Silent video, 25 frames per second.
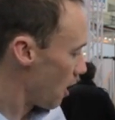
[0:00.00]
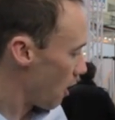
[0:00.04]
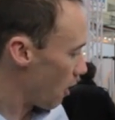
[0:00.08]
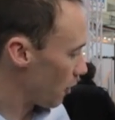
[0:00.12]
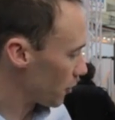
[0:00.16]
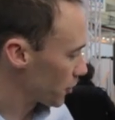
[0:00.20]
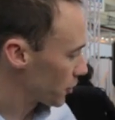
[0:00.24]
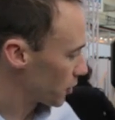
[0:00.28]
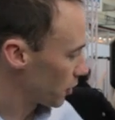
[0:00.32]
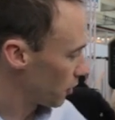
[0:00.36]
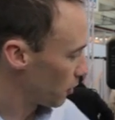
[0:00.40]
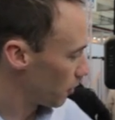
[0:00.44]

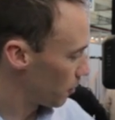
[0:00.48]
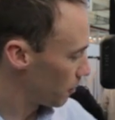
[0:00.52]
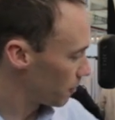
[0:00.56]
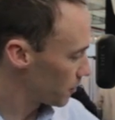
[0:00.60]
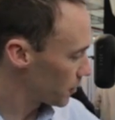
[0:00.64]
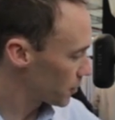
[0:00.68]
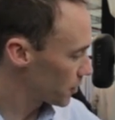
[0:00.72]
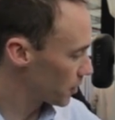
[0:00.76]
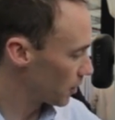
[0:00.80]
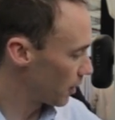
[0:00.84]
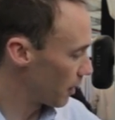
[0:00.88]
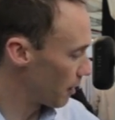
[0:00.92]
Also,
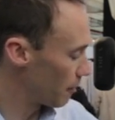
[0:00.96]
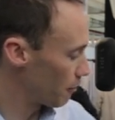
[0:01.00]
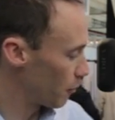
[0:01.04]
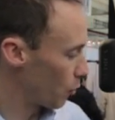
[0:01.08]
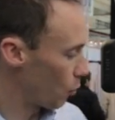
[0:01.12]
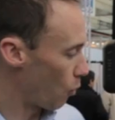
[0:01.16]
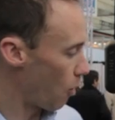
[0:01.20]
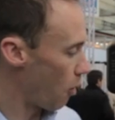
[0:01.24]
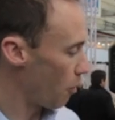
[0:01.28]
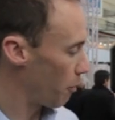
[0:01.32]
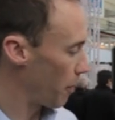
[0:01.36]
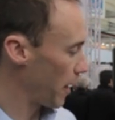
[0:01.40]
some
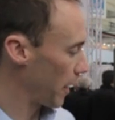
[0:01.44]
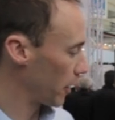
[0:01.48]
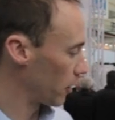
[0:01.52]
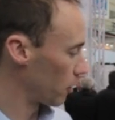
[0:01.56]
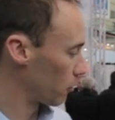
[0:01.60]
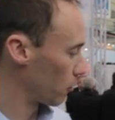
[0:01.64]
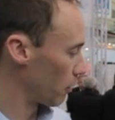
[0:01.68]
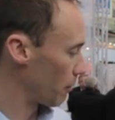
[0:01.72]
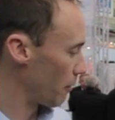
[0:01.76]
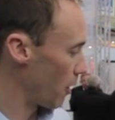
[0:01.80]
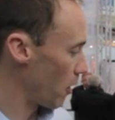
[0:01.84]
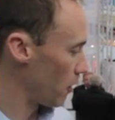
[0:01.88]
wall
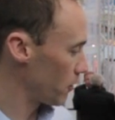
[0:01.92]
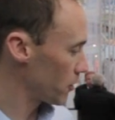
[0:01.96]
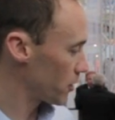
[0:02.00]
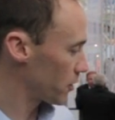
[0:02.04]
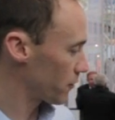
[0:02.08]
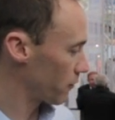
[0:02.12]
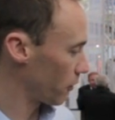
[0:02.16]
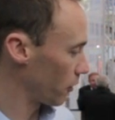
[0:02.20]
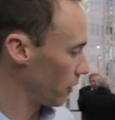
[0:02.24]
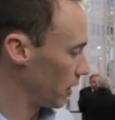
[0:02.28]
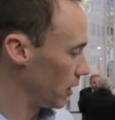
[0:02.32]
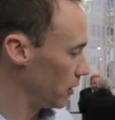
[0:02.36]
panel
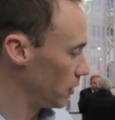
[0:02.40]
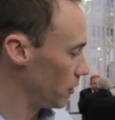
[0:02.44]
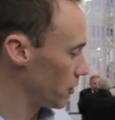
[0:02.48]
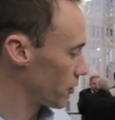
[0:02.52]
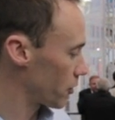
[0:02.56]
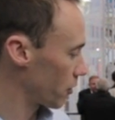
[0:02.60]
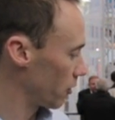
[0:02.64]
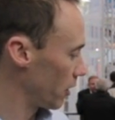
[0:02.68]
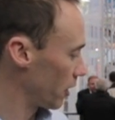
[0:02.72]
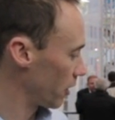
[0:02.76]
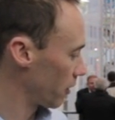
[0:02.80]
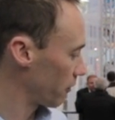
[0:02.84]
remotes for end
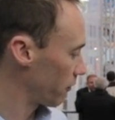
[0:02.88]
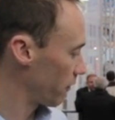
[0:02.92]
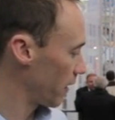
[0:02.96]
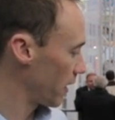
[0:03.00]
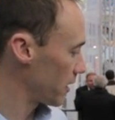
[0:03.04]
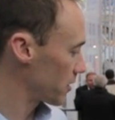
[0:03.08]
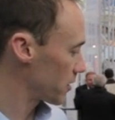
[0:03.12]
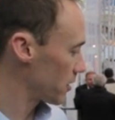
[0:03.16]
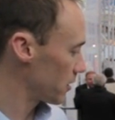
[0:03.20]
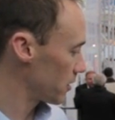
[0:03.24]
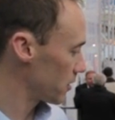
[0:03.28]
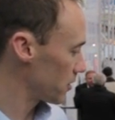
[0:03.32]
user
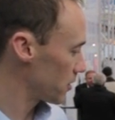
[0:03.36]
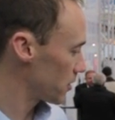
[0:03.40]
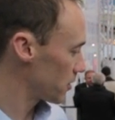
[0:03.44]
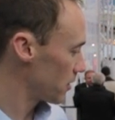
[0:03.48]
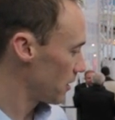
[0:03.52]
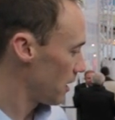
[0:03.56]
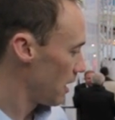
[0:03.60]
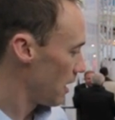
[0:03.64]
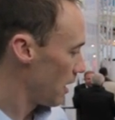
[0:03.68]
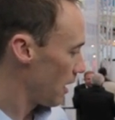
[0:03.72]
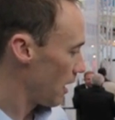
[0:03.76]
interfaces,